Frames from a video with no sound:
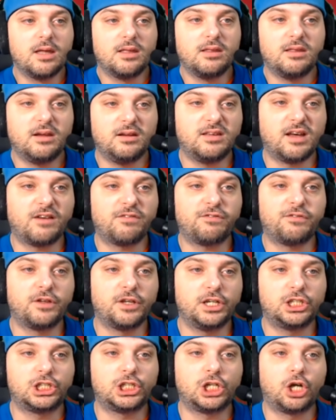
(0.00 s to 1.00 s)
They
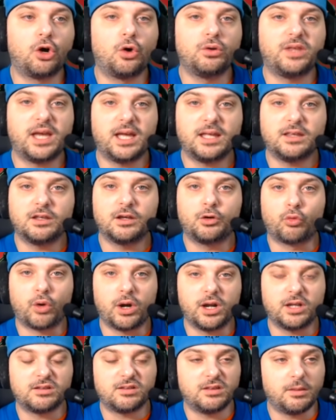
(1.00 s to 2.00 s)
definitely showed they had the
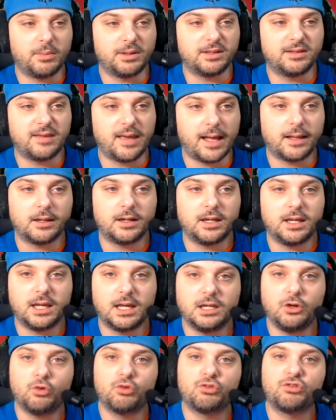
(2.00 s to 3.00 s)
grit and the mentality,
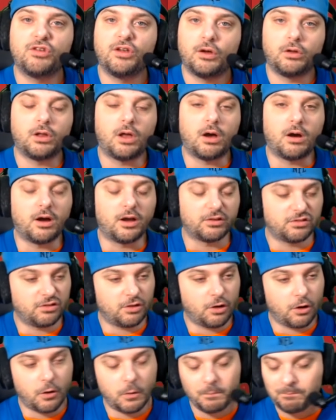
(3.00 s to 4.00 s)
and you still lost.
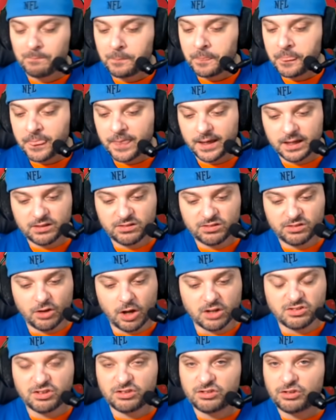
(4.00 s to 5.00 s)
So it
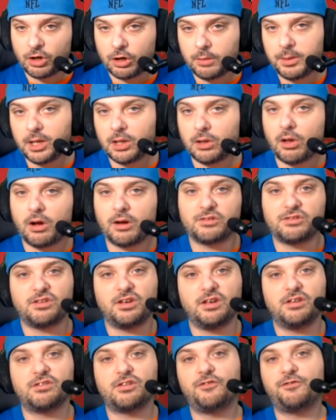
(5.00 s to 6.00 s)
sucks. It's going to be a long
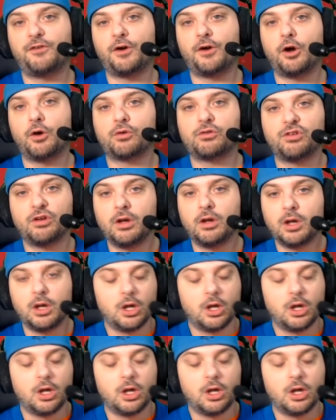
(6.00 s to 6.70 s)
season, folks.